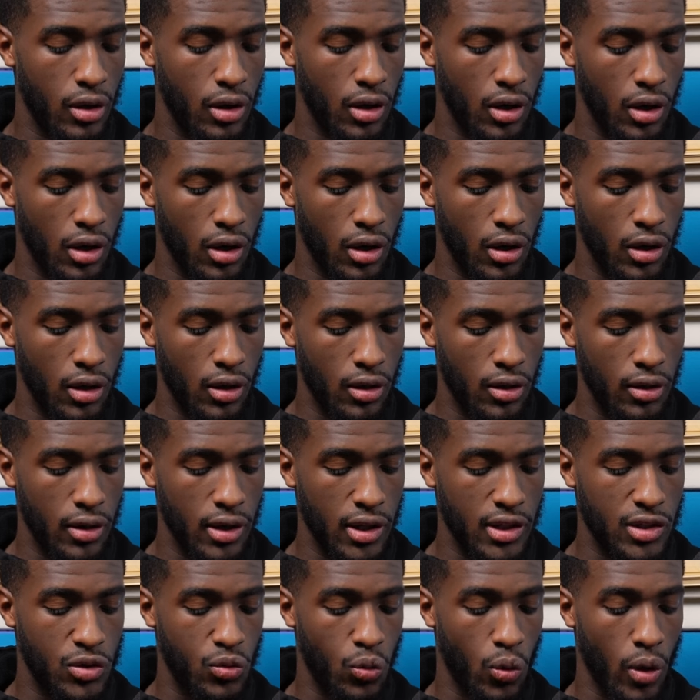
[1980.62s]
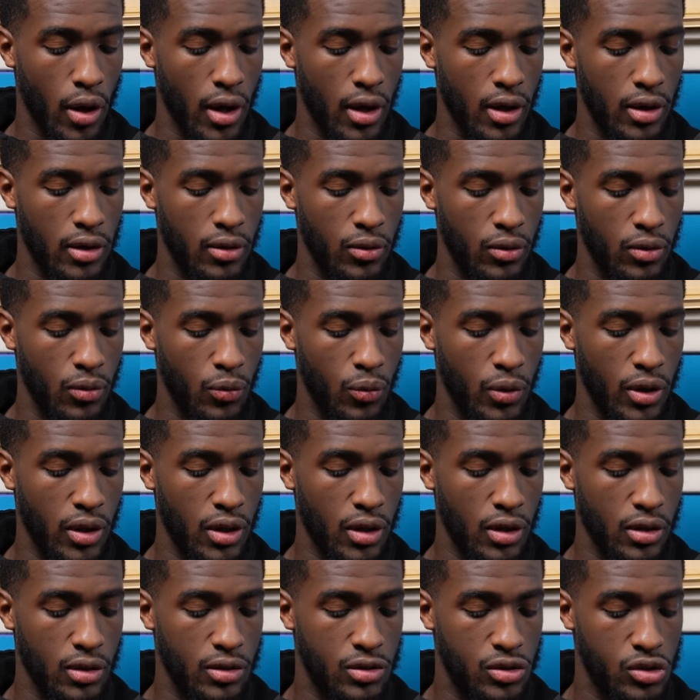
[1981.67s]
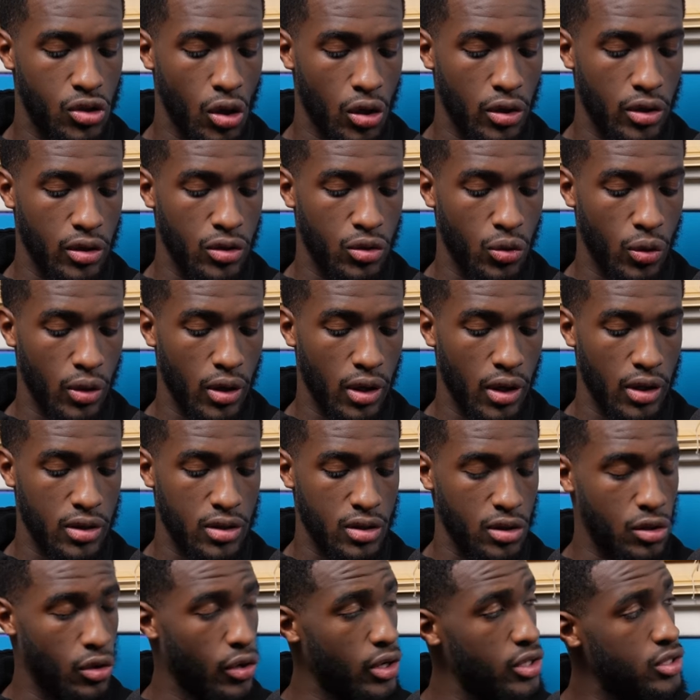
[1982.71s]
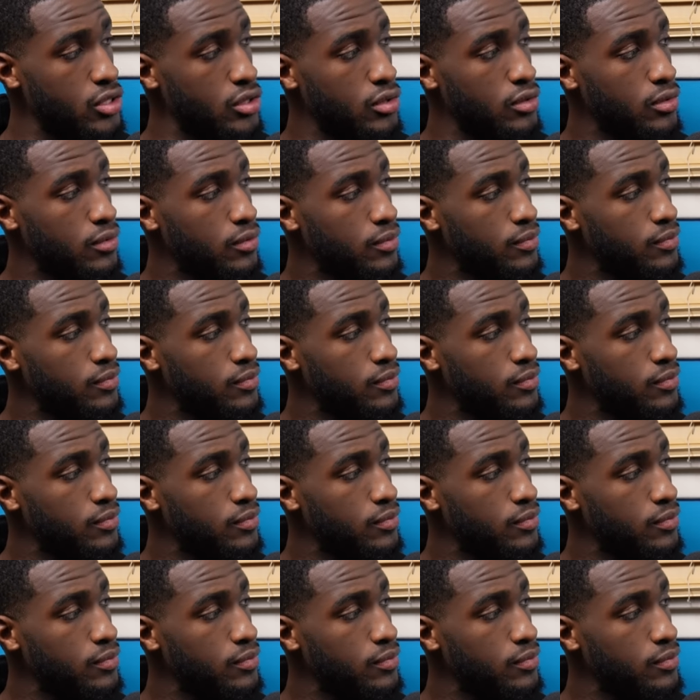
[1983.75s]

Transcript: uh, is when we started doing integration.